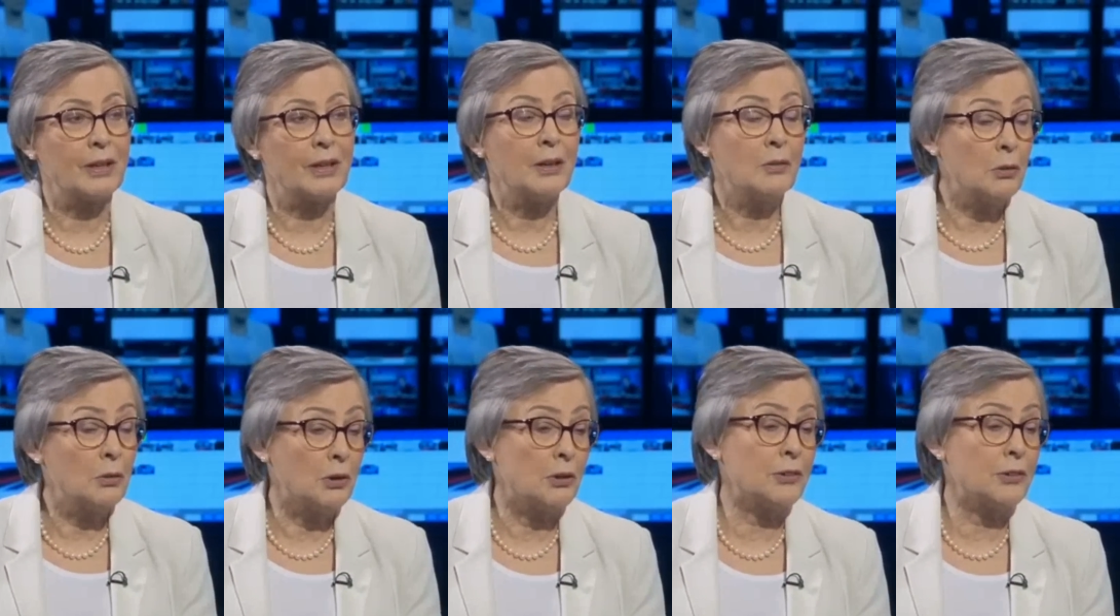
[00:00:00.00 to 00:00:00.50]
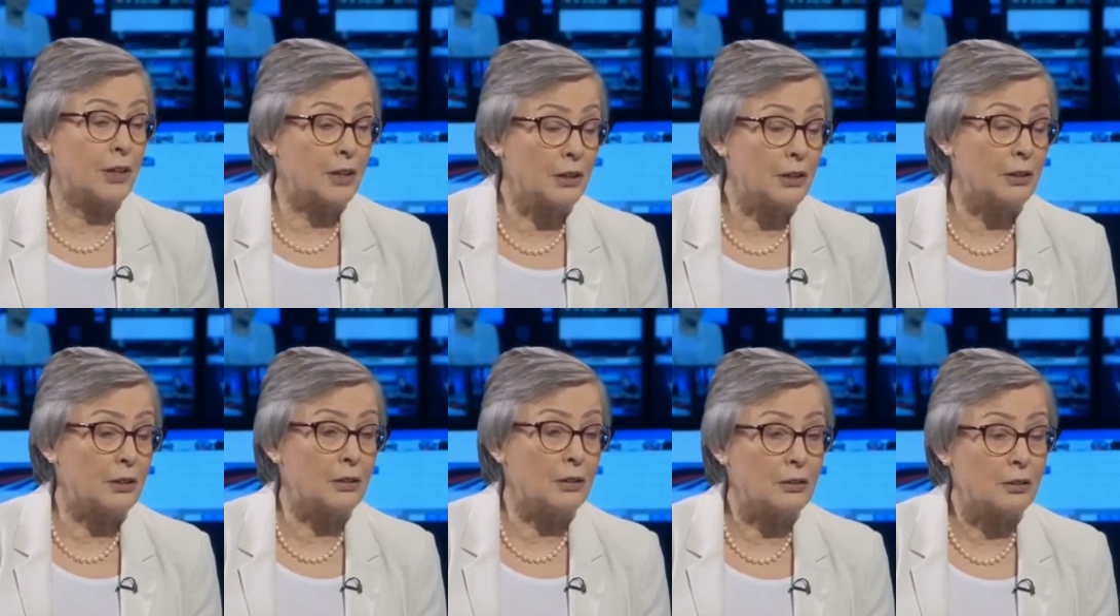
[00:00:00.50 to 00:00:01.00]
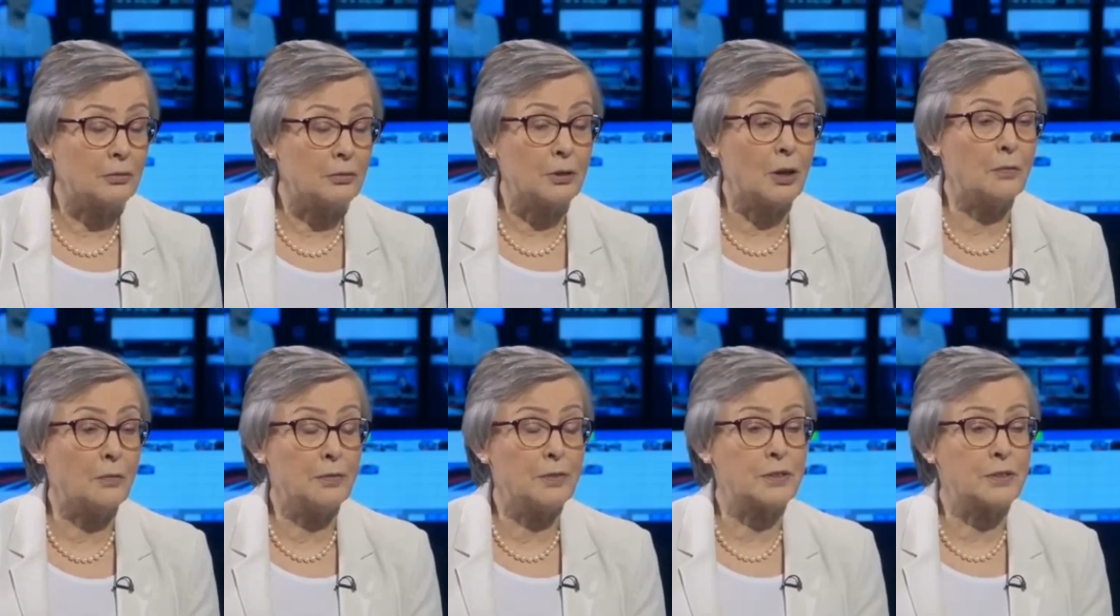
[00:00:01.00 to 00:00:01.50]
Well, they are.
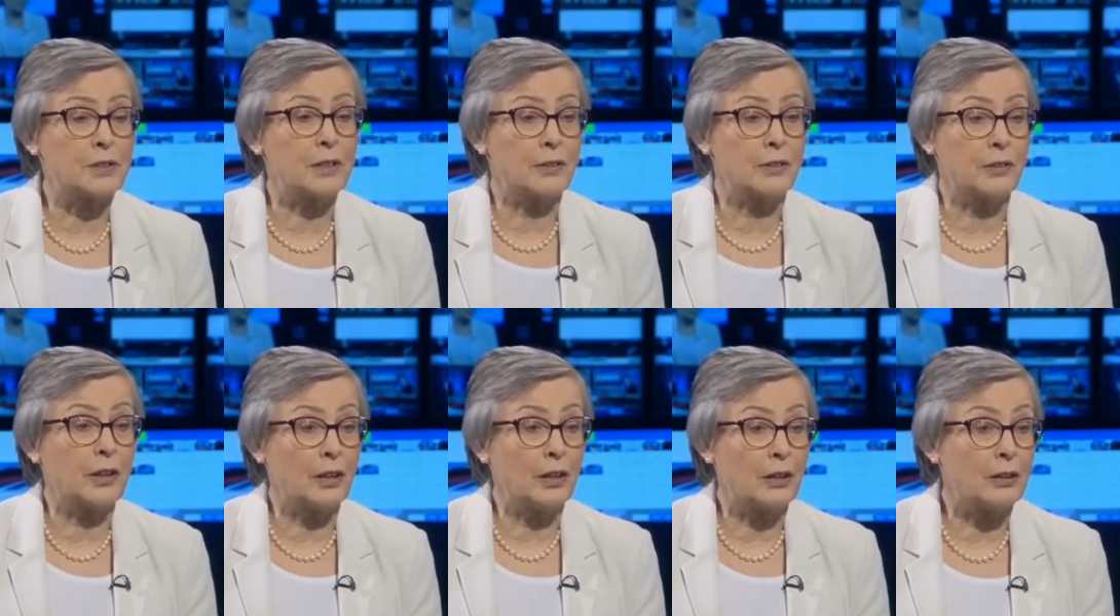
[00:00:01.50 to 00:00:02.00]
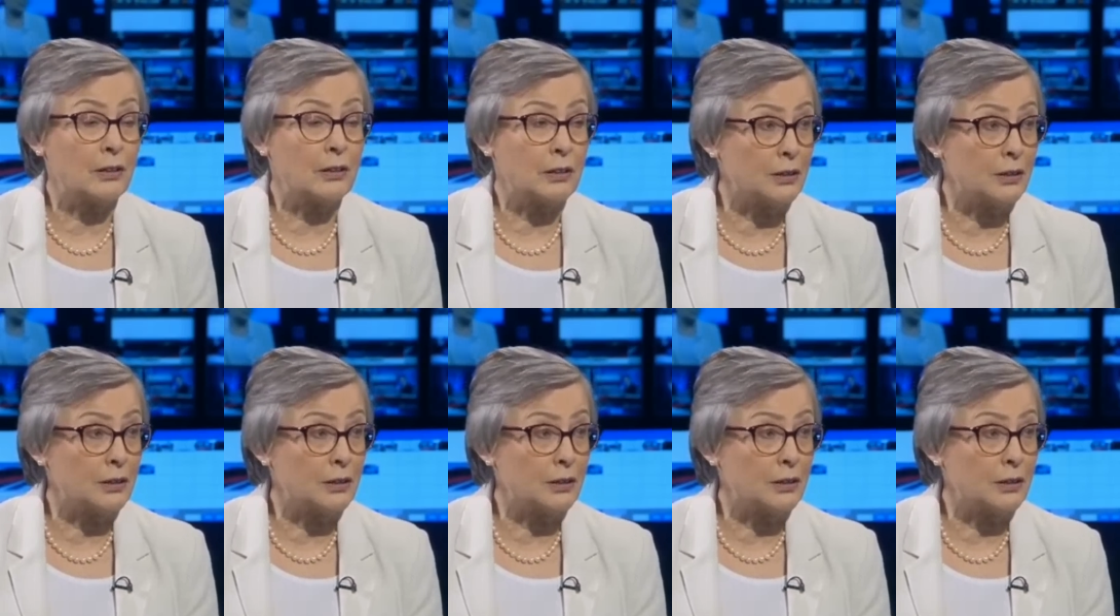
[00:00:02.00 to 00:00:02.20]
Obviously they are.